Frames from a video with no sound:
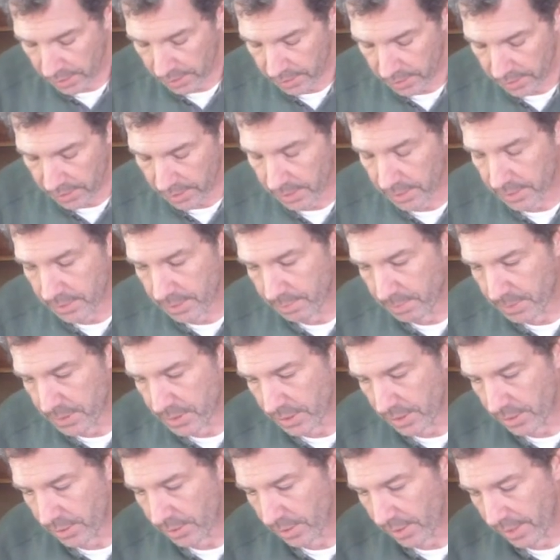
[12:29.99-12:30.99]
The
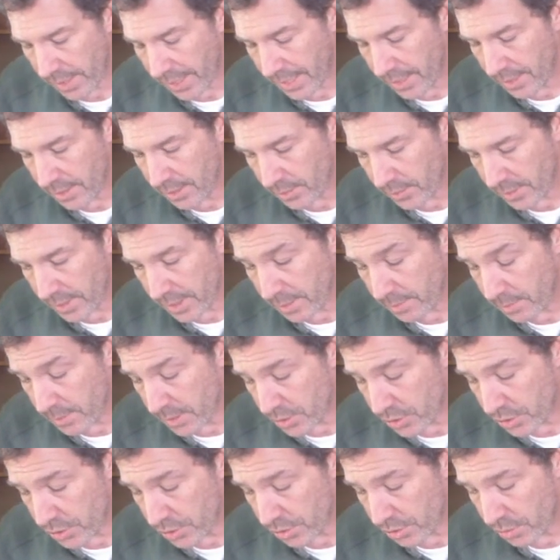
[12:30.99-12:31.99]
particular alloy, I'm
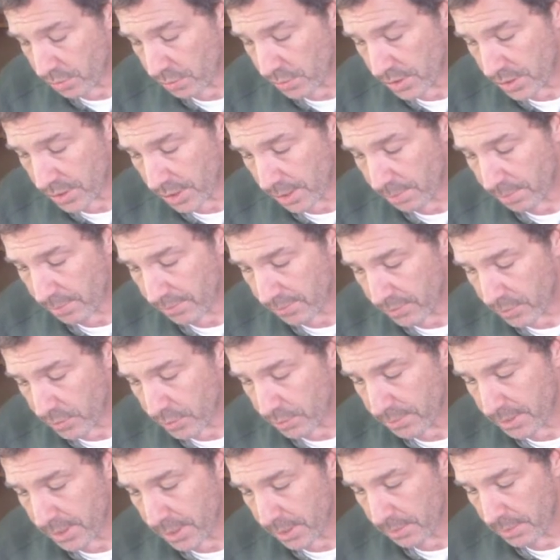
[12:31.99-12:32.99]
not sure what type of
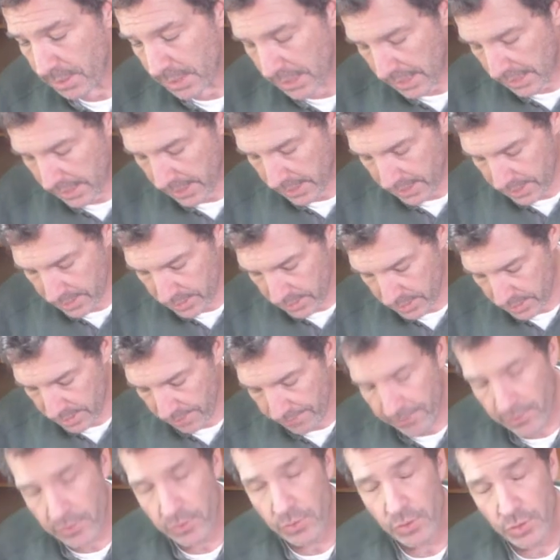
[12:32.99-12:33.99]
aluminum. It's
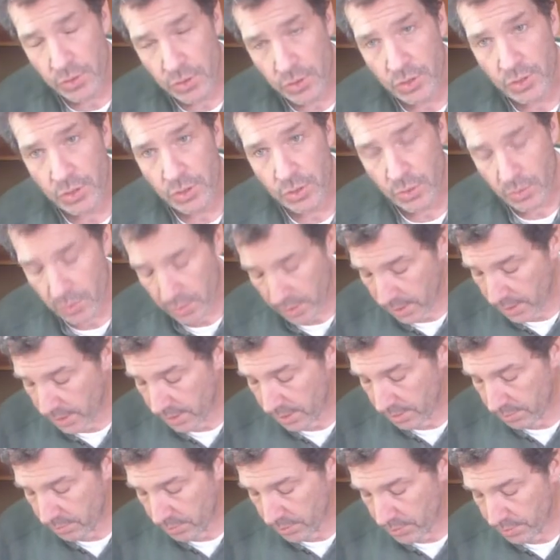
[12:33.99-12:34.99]
difficult to. It
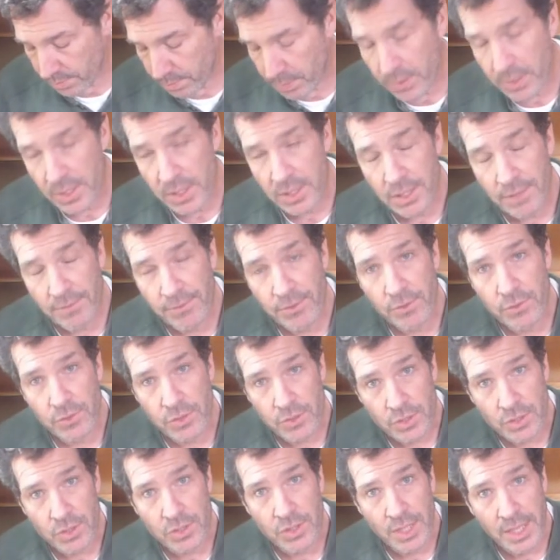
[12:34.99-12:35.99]
was pretty
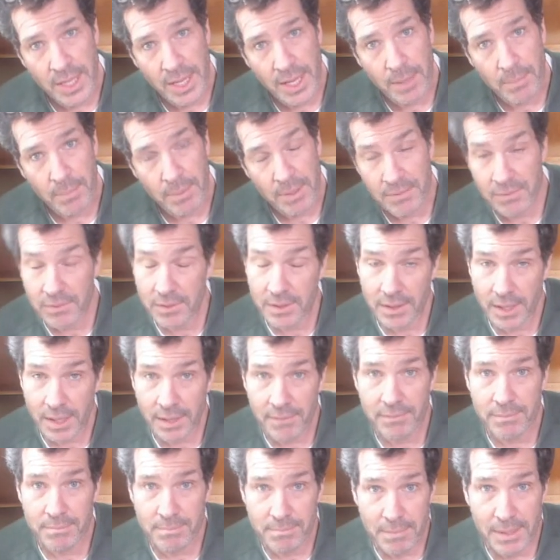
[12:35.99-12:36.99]
difficult to tap. I've t-
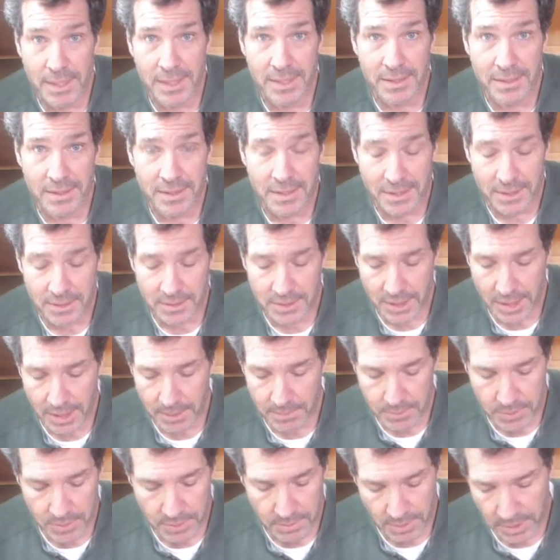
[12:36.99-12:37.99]
I've made a lot of
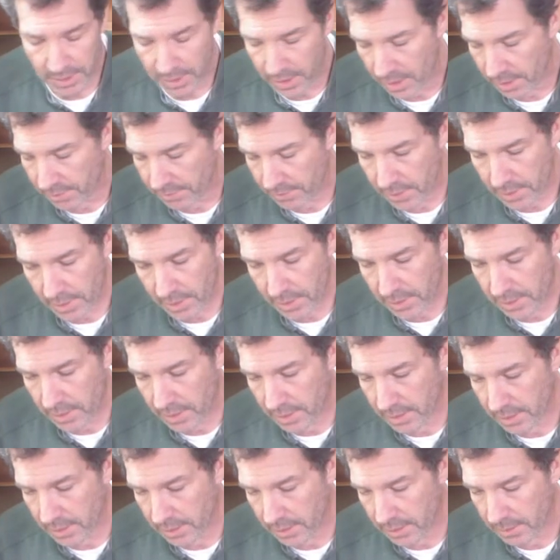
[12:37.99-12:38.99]
taps in my life.
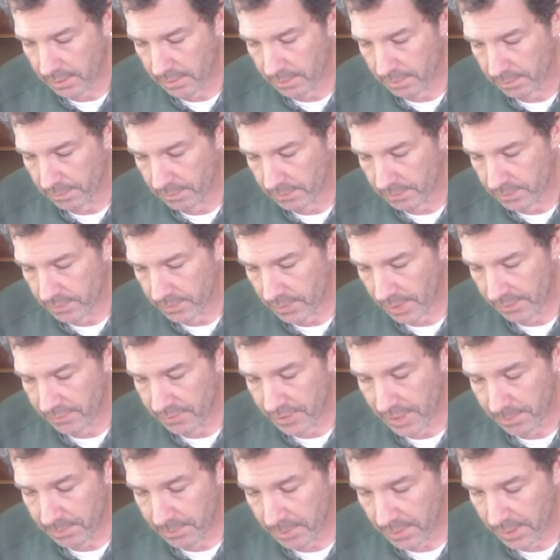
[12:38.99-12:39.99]
Um, I've
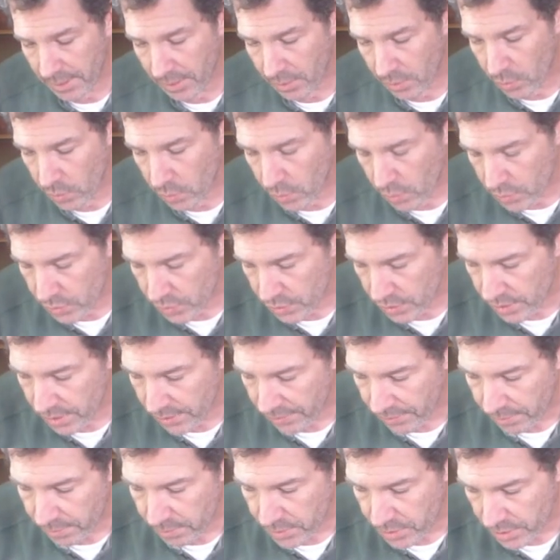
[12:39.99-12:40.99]
tapped a lot of holes in
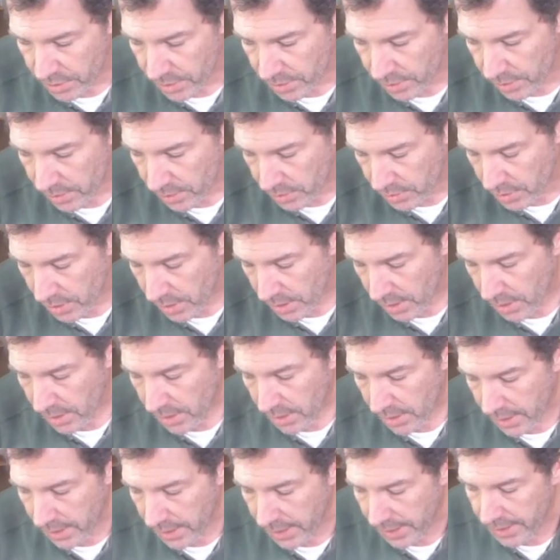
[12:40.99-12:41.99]
different materials,
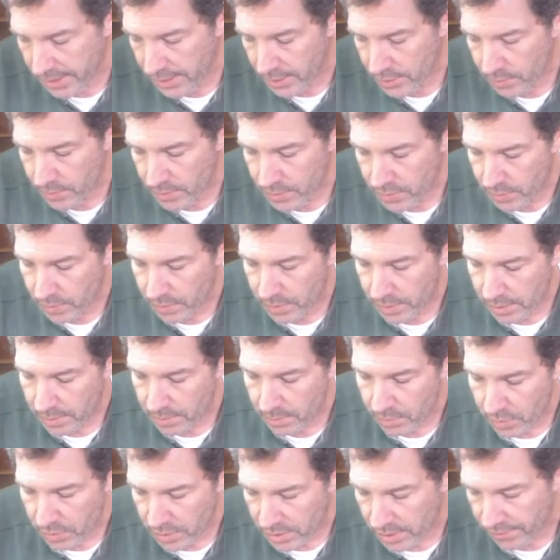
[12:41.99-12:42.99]
and this was one of the
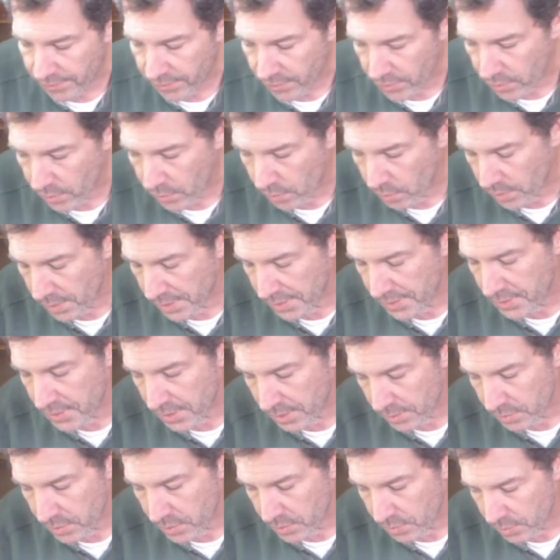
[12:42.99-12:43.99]
more difficult ones.
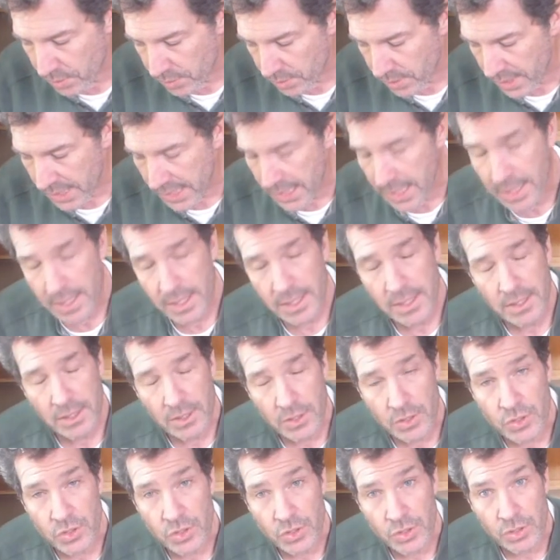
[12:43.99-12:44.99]
I was really
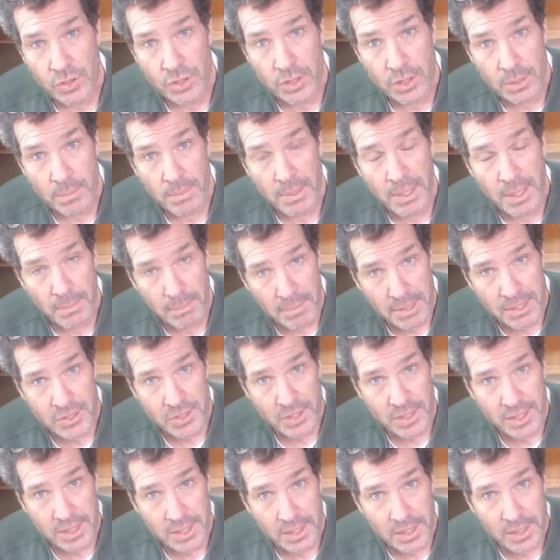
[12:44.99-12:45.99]
concerned about
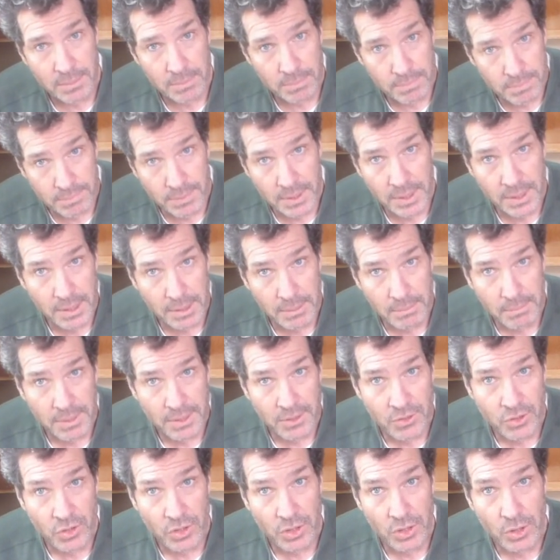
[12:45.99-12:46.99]
messing it up, um,
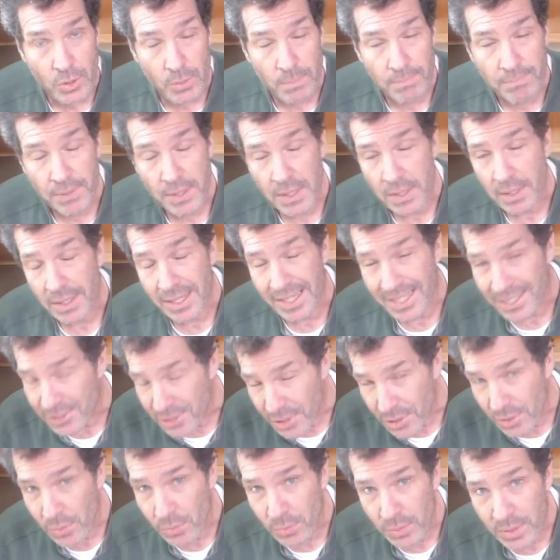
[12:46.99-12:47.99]
and so I
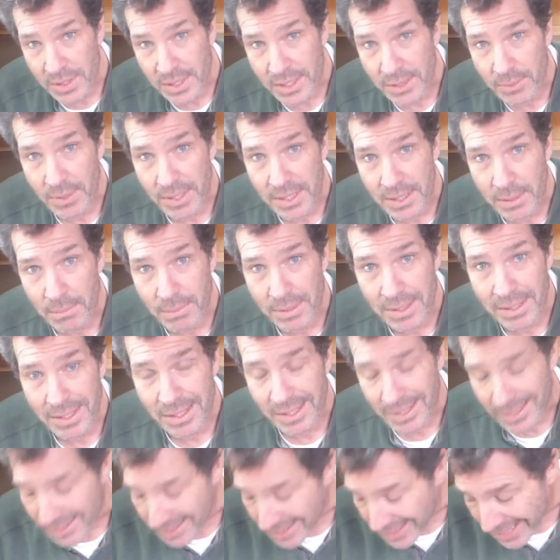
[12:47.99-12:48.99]
don't really recommend
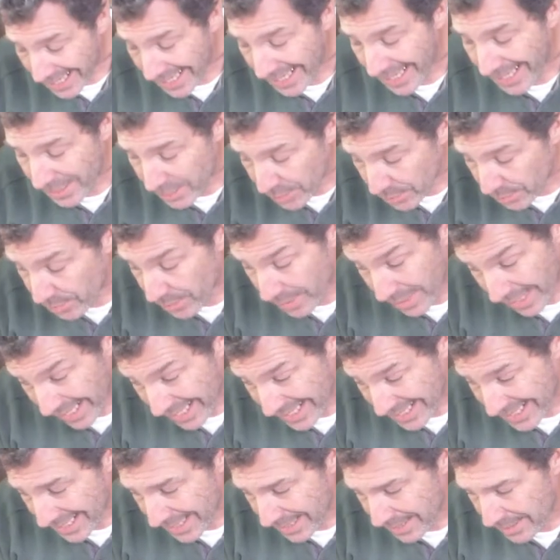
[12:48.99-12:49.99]
it. You can do it.
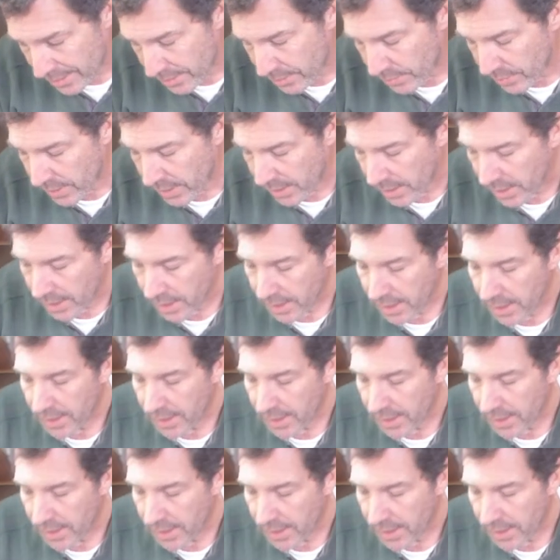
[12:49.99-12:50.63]
I did do it.